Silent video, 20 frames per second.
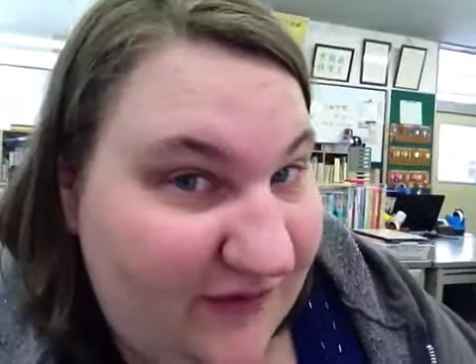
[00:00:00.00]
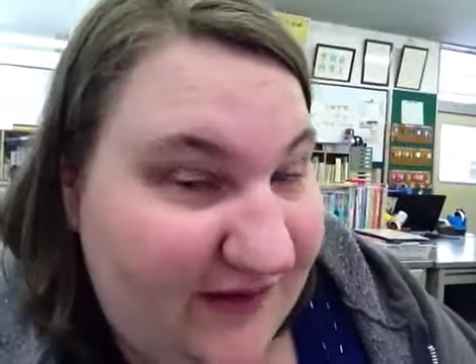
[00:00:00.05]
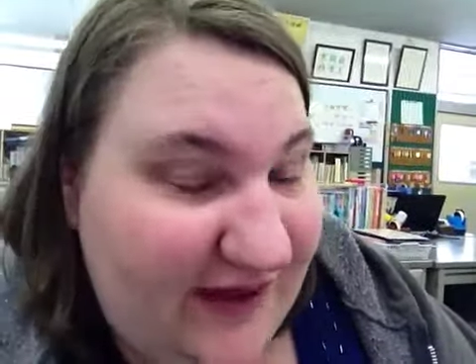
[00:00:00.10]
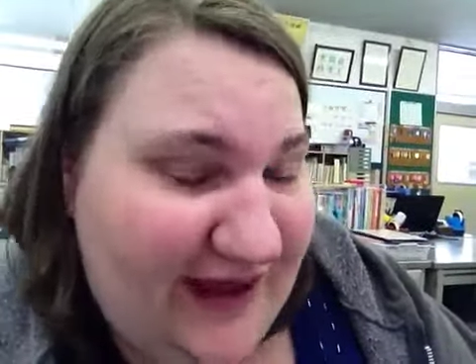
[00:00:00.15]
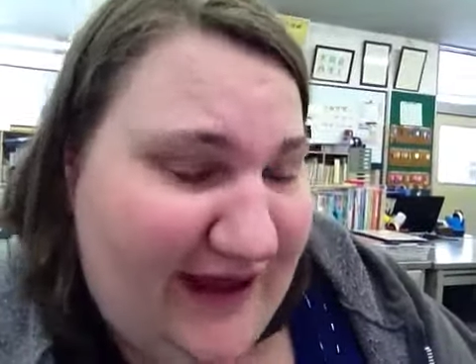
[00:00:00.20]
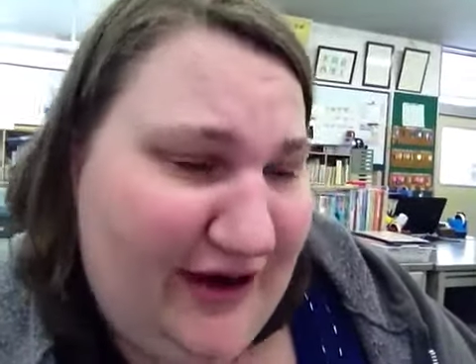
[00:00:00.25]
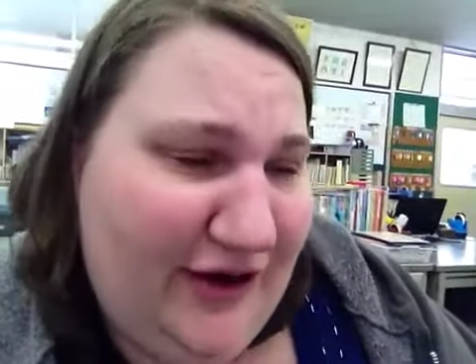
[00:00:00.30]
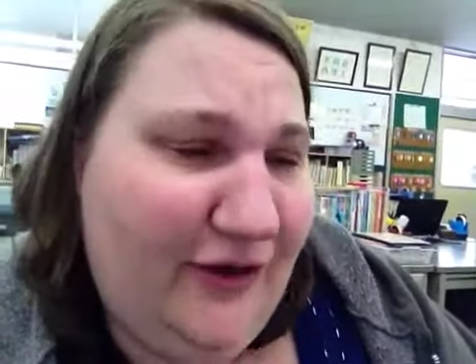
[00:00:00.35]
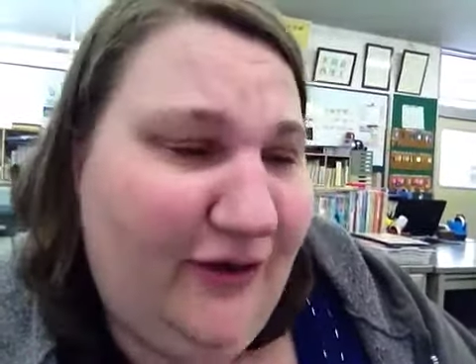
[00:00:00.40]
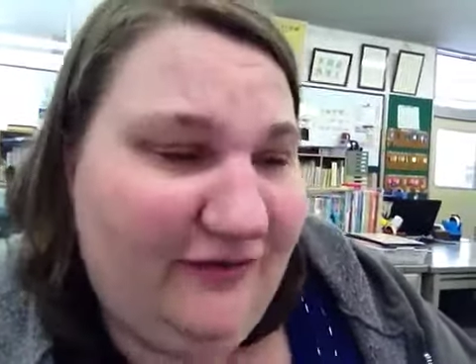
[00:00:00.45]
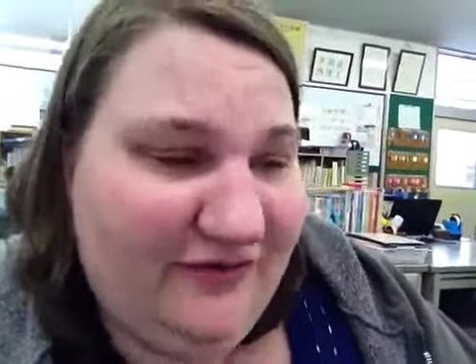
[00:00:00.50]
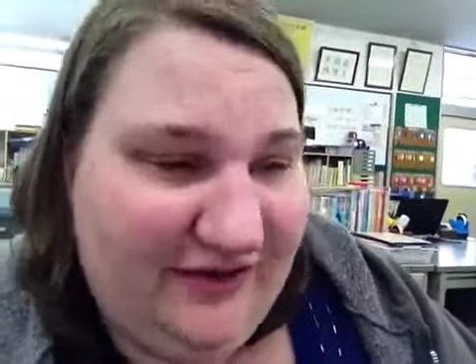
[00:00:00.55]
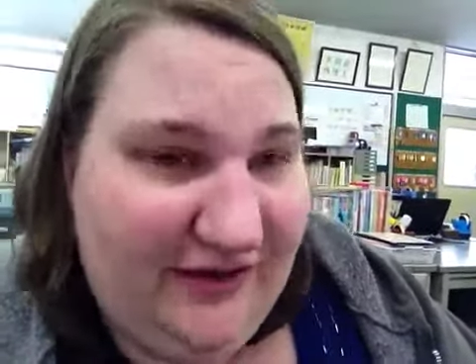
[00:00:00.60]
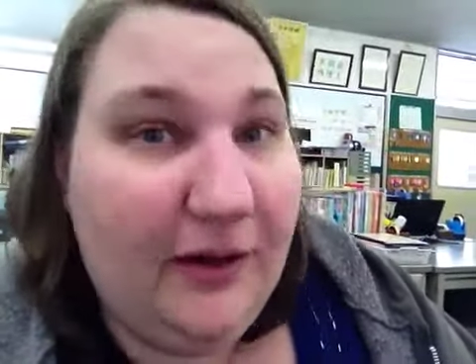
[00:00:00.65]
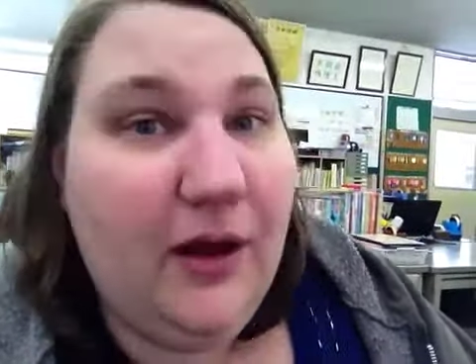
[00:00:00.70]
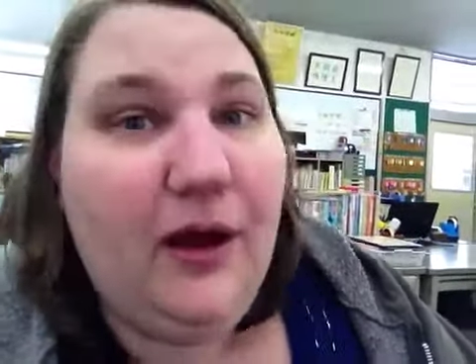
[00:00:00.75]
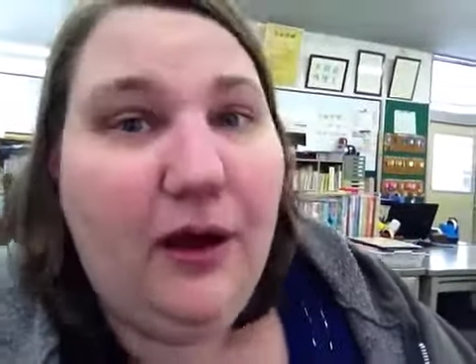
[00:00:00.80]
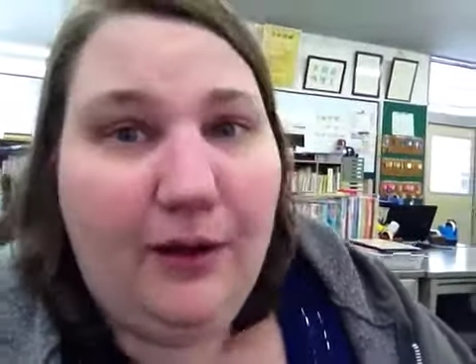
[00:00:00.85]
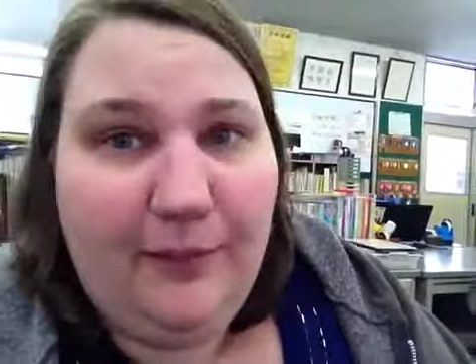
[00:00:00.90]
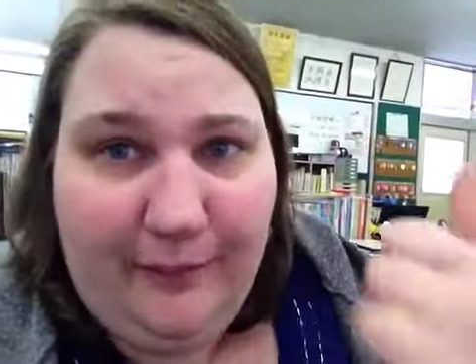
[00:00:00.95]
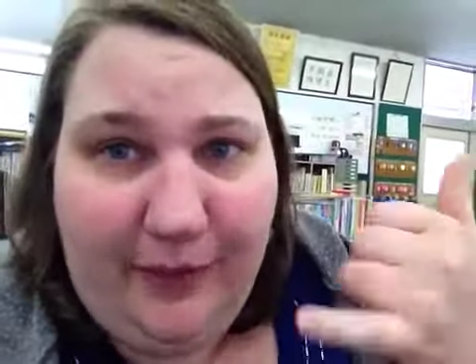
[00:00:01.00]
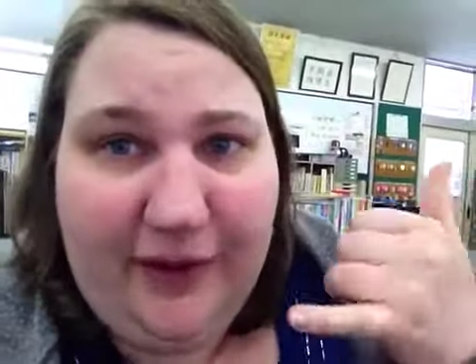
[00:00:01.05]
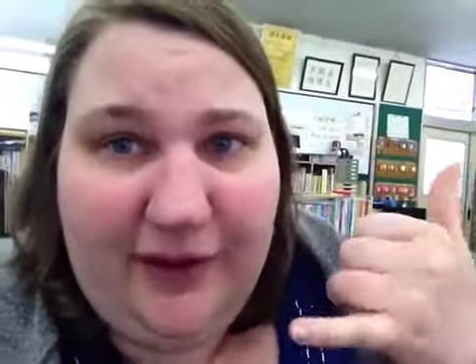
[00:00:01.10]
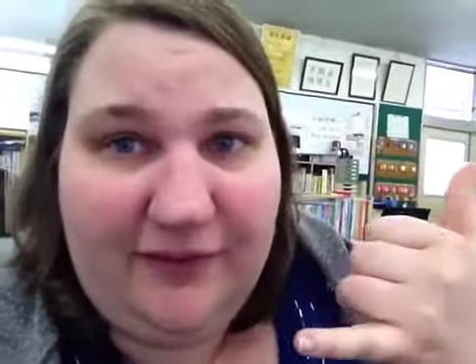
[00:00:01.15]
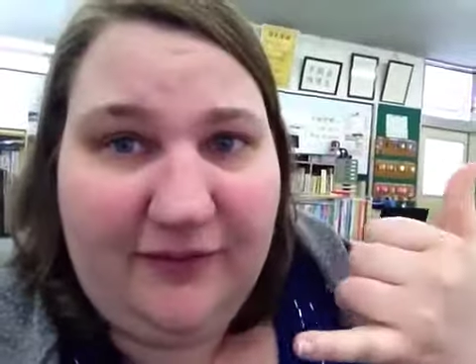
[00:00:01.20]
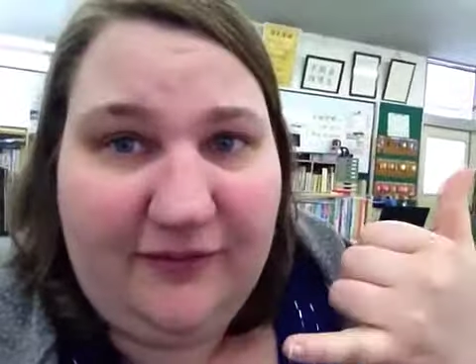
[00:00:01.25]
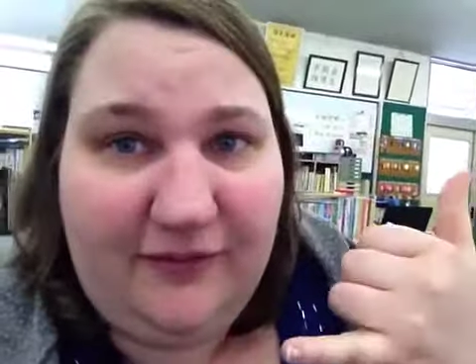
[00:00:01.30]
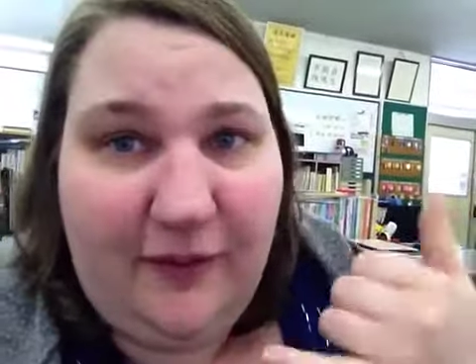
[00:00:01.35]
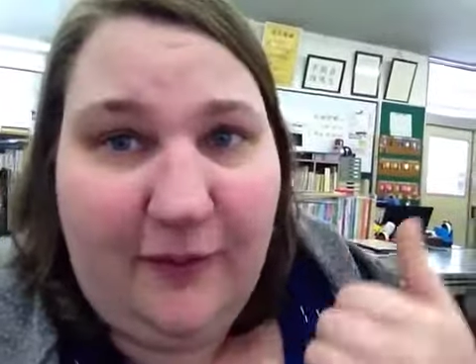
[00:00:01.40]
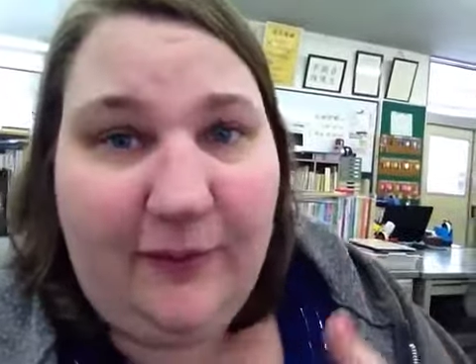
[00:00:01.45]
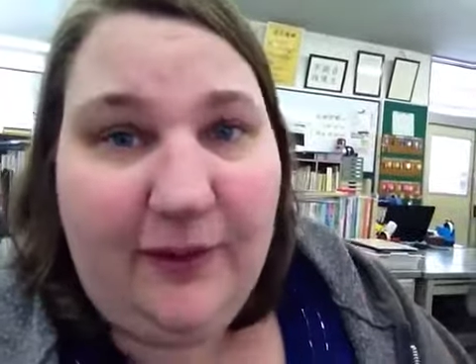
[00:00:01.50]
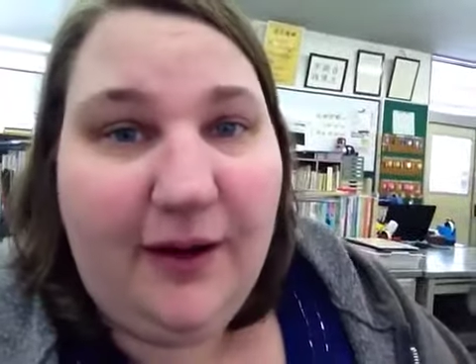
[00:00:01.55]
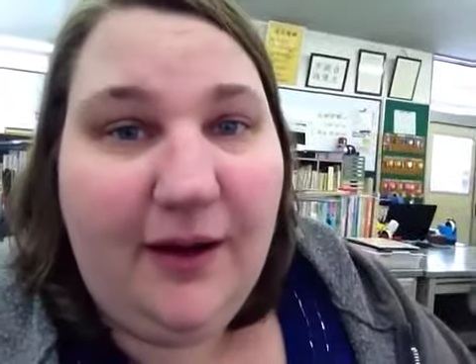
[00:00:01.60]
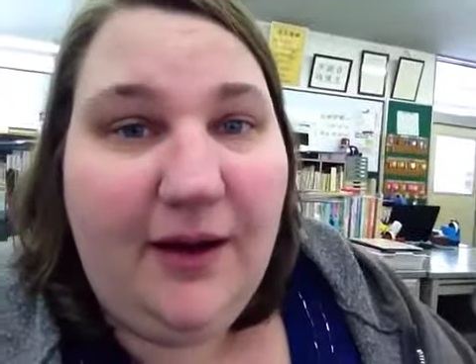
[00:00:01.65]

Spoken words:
Like, I know, obviously, pick up the phone,